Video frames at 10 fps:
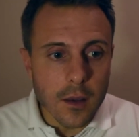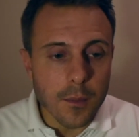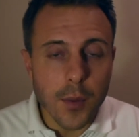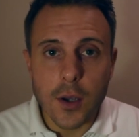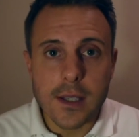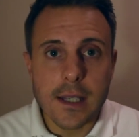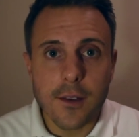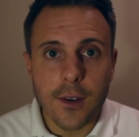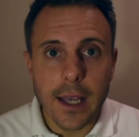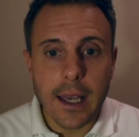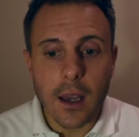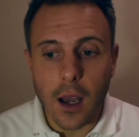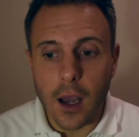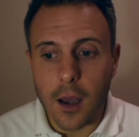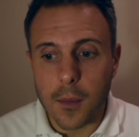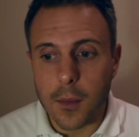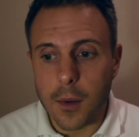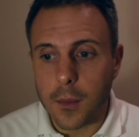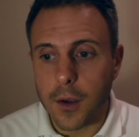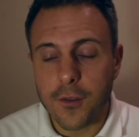Positively,
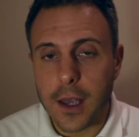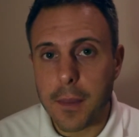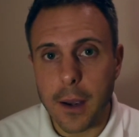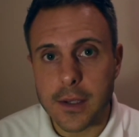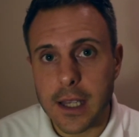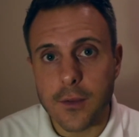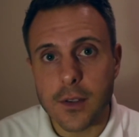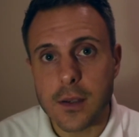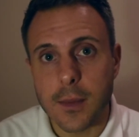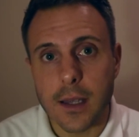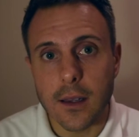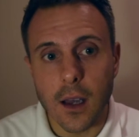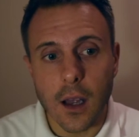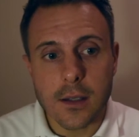my feedback was given to me that